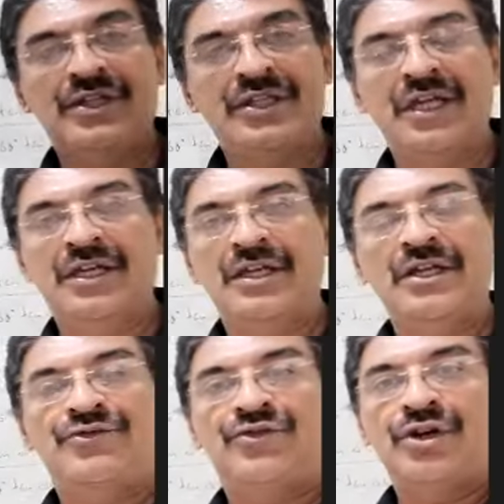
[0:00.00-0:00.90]
you are
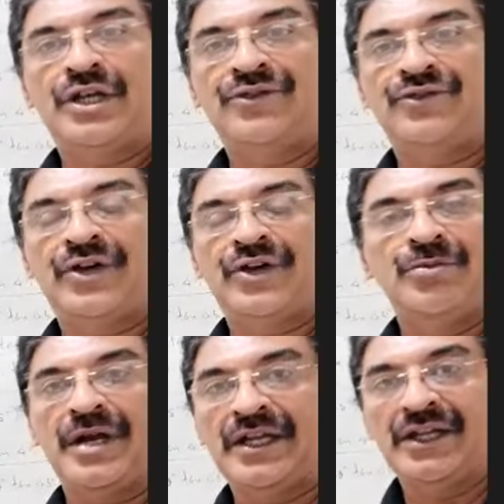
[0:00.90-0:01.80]
taking 45
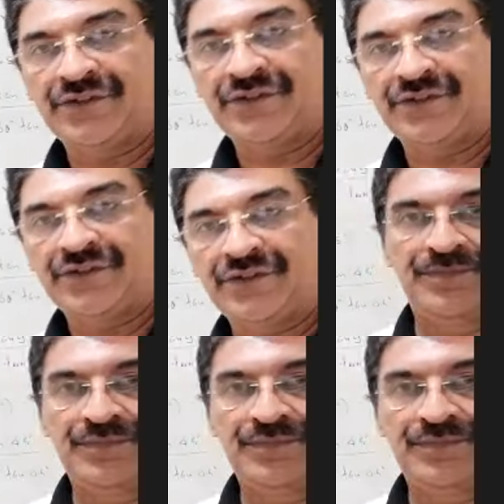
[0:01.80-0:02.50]
minus 30.